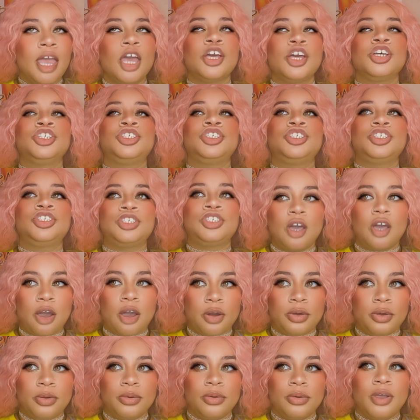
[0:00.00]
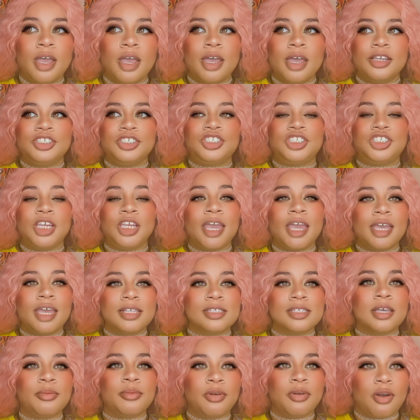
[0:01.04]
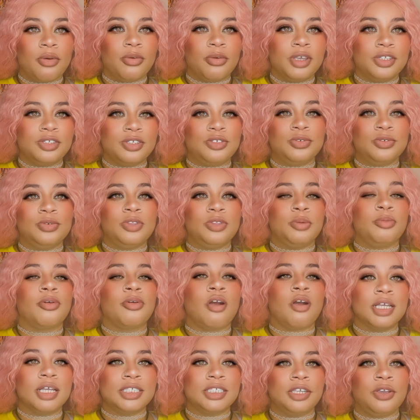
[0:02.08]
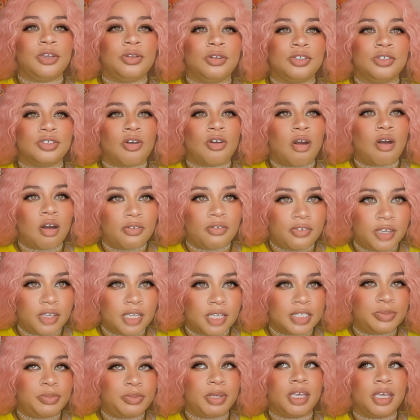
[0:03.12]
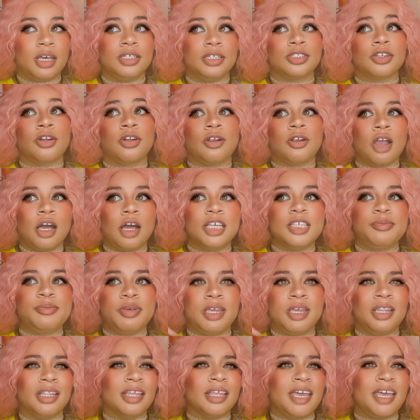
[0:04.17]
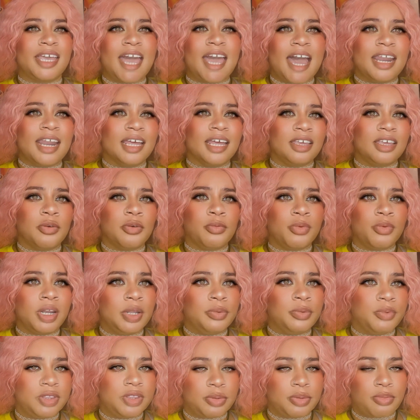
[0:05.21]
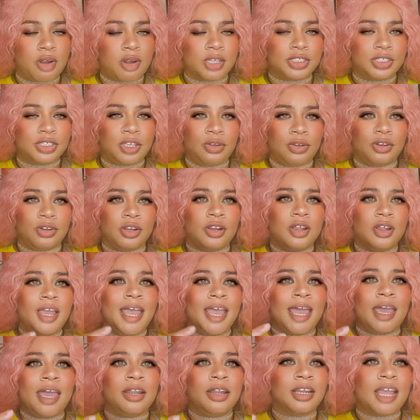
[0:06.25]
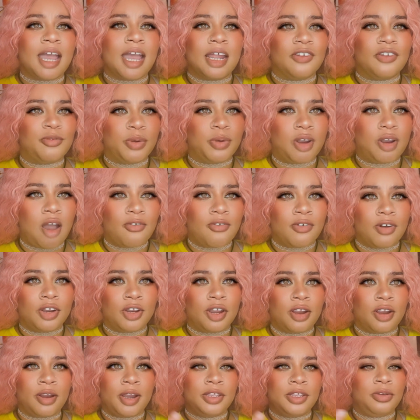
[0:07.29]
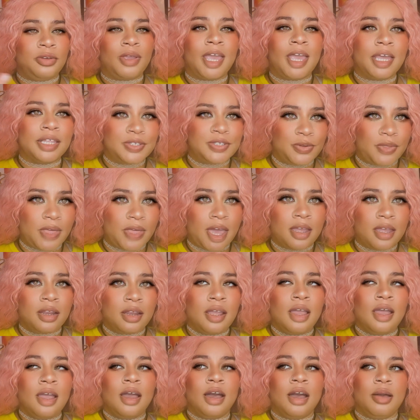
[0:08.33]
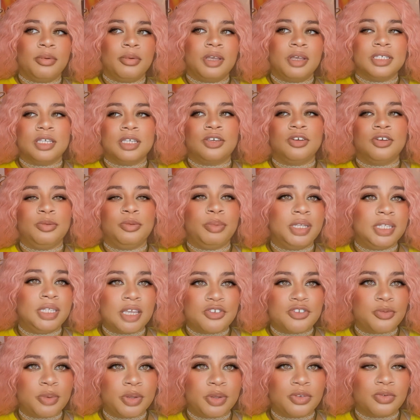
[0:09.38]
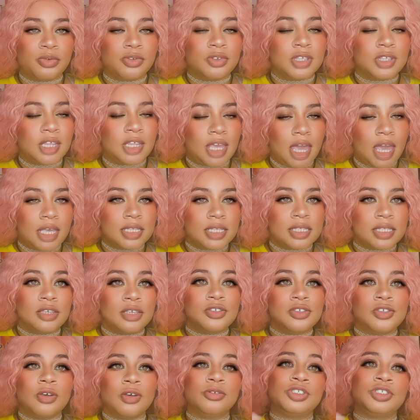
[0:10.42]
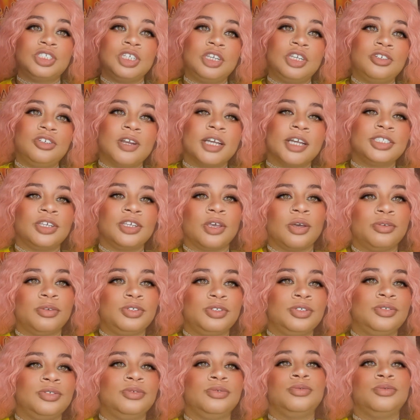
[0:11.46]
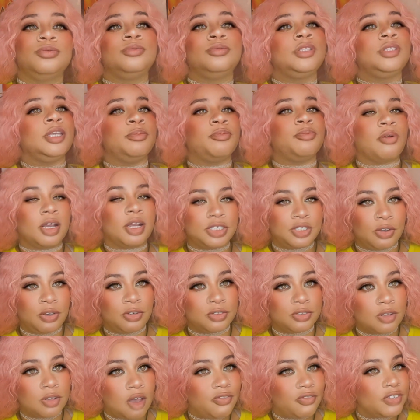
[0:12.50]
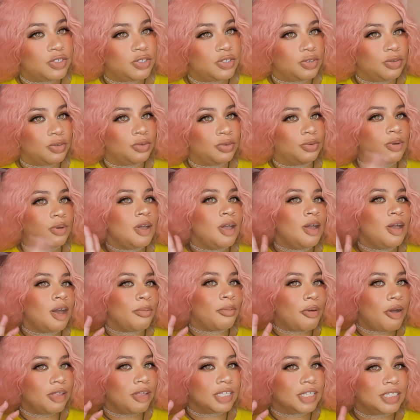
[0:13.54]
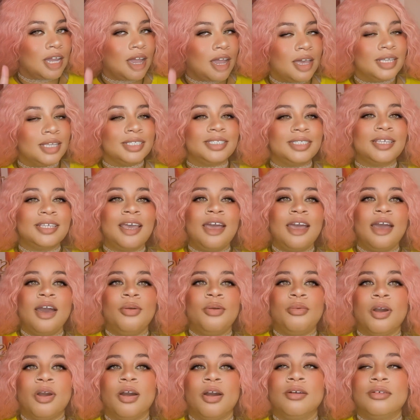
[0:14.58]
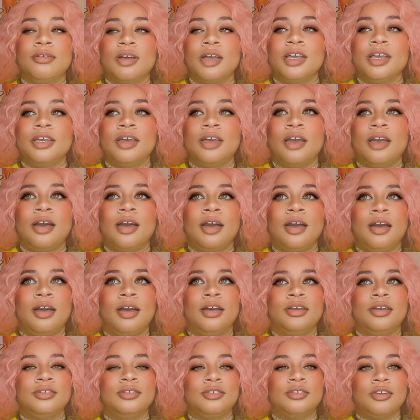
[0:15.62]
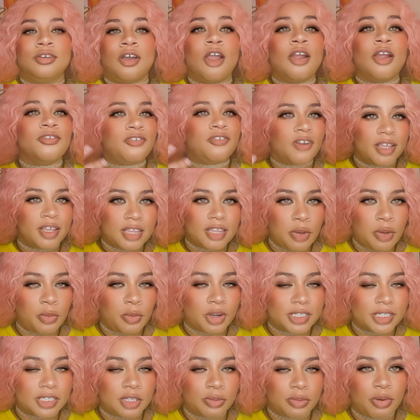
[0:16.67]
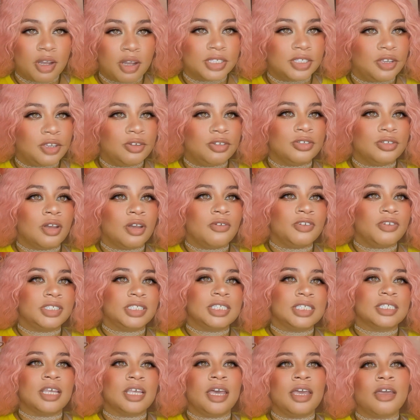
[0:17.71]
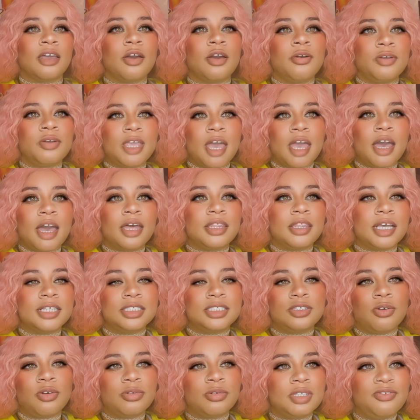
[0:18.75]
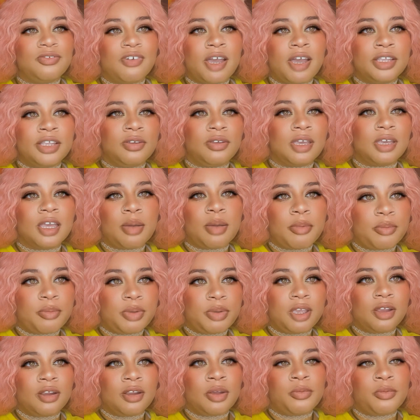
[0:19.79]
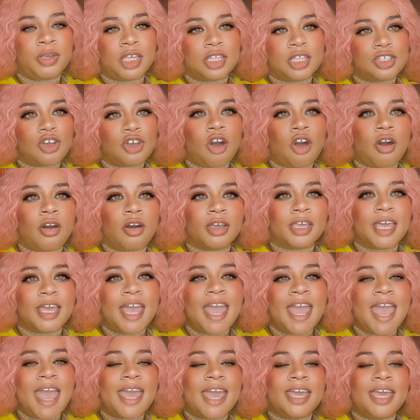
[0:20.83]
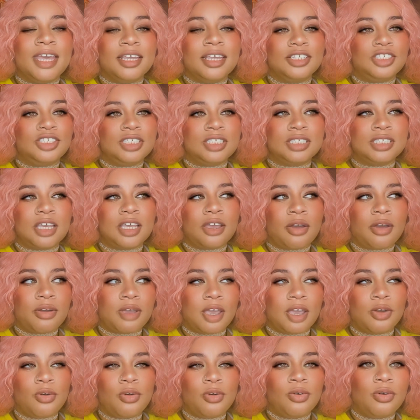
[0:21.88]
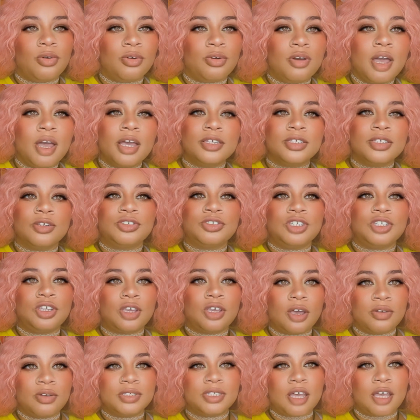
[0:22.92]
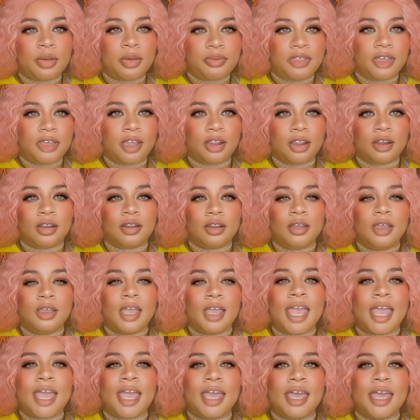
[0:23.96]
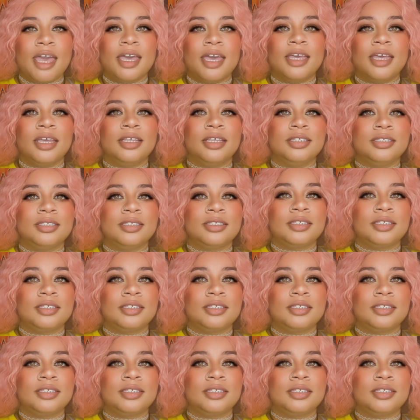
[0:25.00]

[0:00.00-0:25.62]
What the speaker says: So she ends up going to the prosecutor's office because her husband had a run-in with the prosecutor and kind of went off on her, and you can't do that because it could be detrimental to the case. So she tries to go to the prosecutor's office to apologize. Well, her friend that works at the prosecutor's office is like, oh yeah, that's totally fine, you can come up here and we can talk. And she's like, okay, cool. So she goes up there and